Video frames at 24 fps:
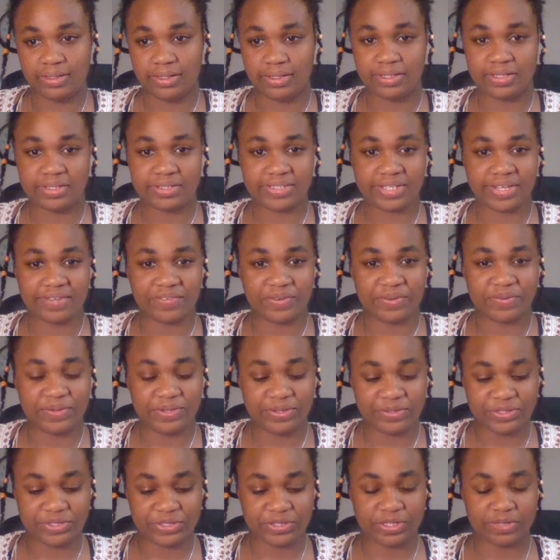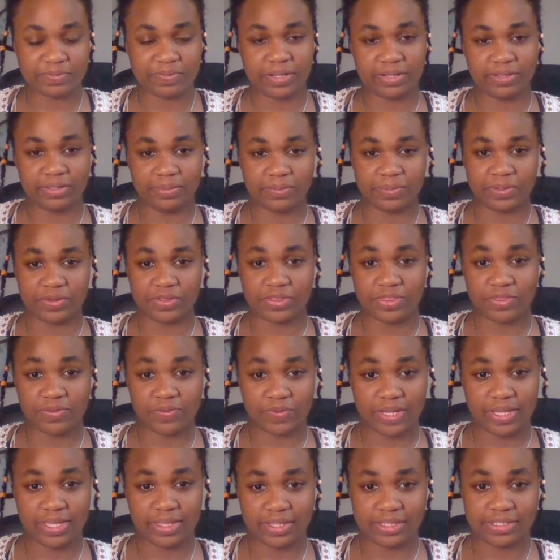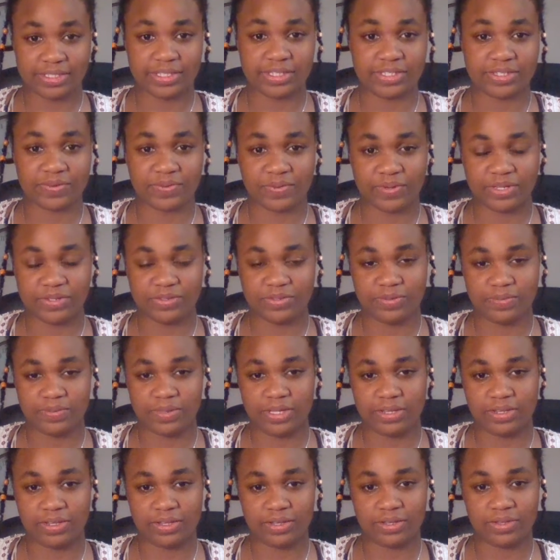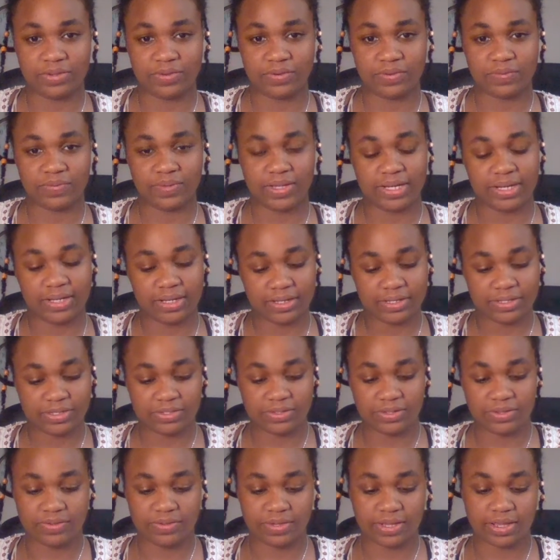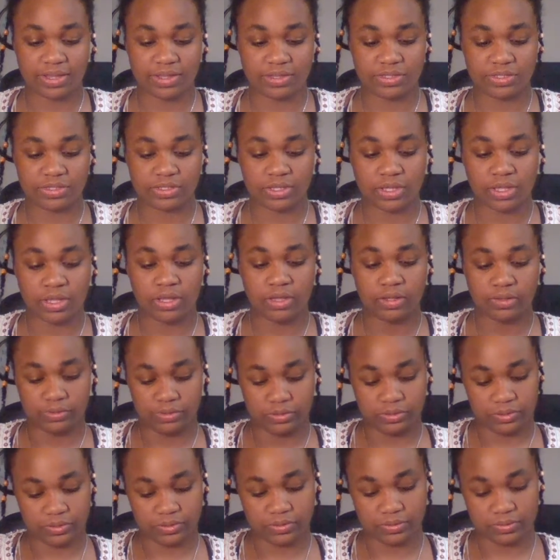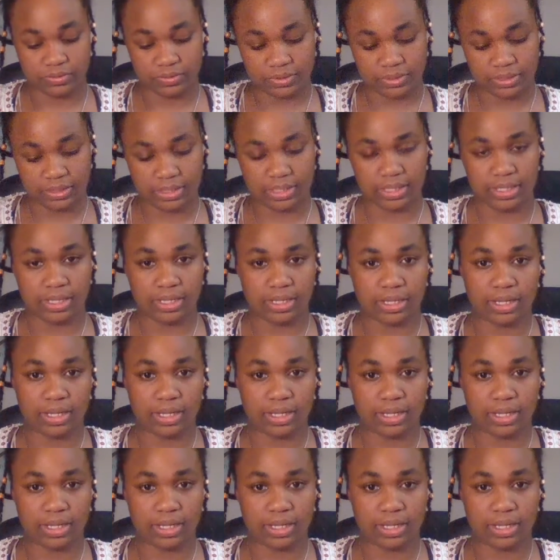Hello to everyone who chose pile number 3. This is going to be your reading. So you guys chose the